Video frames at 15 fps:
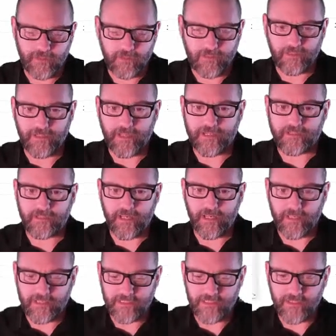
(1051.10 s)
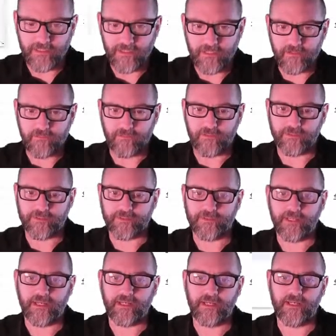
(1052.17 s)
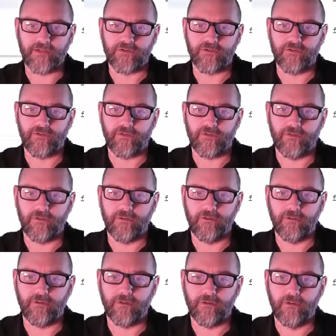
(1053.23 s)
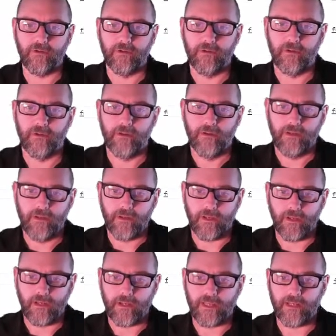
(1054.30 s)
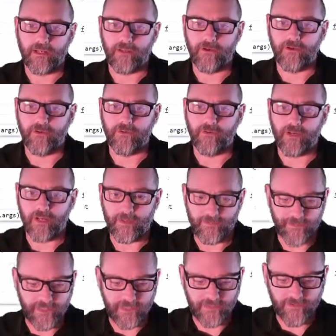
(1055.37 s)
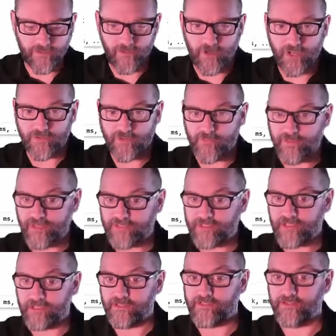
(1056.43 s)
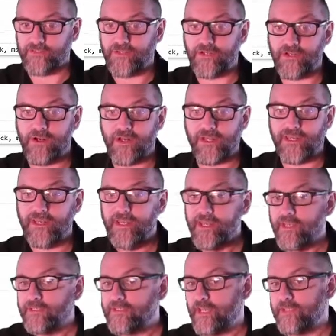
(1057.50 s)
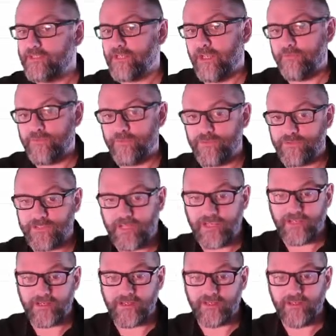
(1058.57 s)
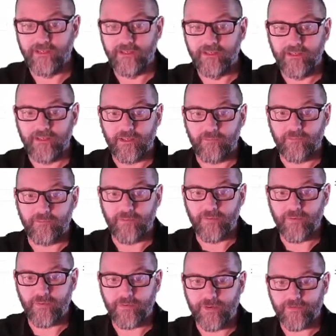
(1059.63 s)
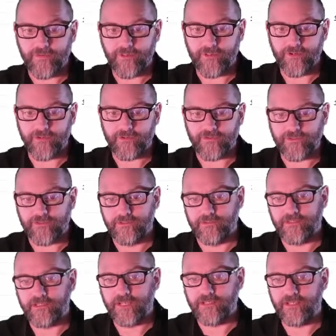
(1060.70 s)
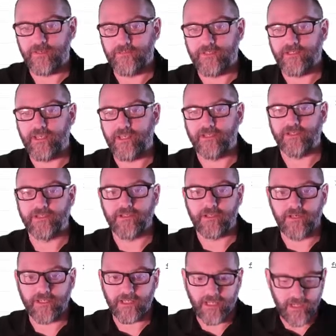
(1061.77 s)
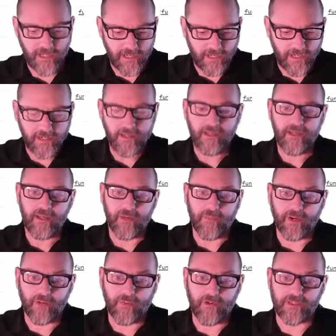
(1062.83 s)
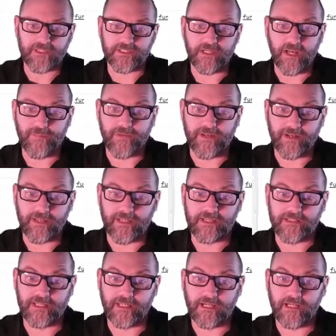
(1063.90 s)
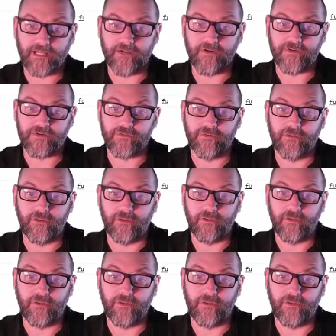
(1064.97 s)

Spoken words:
let ID equals set interval hello, comma, I don't know, 100 milliseconds. So it's going to call it 10 times per second. And boom, off it goes. 10 times a second, it's calling hi. And when I want to stop it, I can say clear interval.